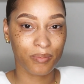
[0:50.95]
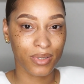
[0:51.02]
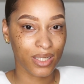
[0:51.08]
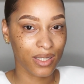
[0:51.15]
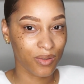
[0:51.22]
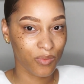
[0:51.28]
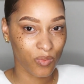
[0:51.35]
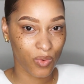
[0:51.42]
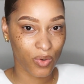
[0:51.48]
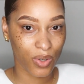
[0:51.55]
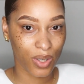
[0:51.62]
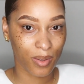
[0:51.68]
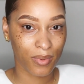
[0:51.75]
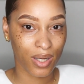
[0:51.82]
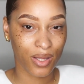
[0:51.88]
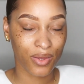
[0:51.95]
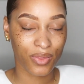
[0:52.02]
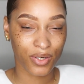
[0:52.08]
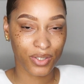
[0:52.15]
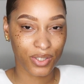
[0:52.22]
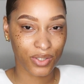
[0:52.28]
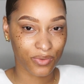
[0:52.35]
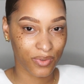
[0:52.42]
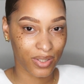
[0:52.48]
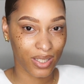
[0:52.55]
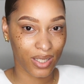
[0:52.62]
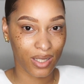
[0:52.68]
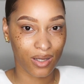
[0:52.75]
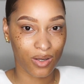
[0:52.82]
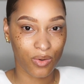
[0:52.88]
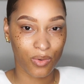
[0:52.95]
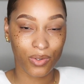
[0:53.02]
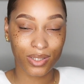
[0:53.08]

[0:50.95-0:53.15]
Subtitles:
Medium Warm 33.